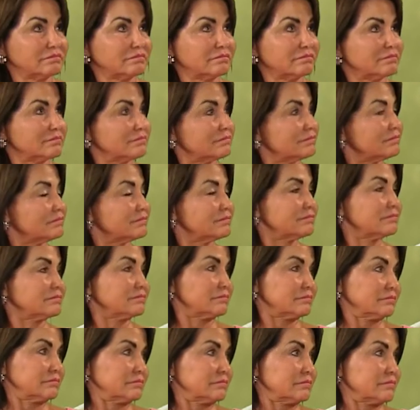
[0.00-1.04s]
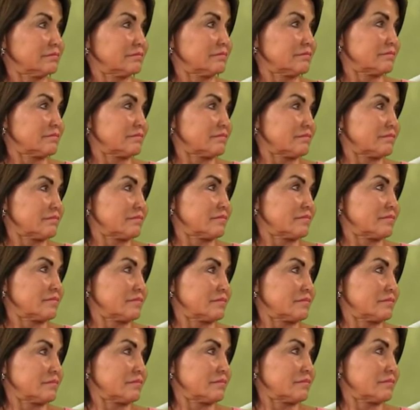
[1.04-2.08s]

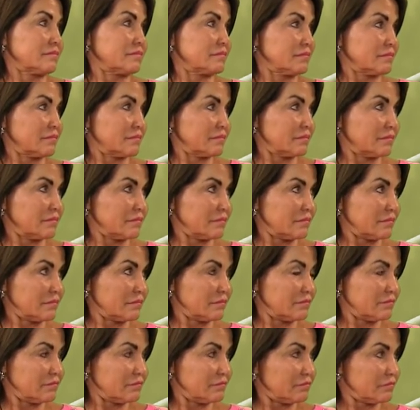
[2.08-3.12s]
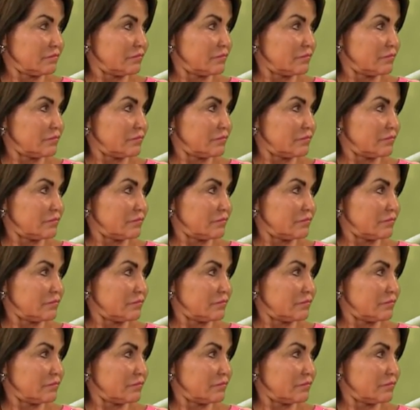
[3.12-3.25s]
The person shown says nothing.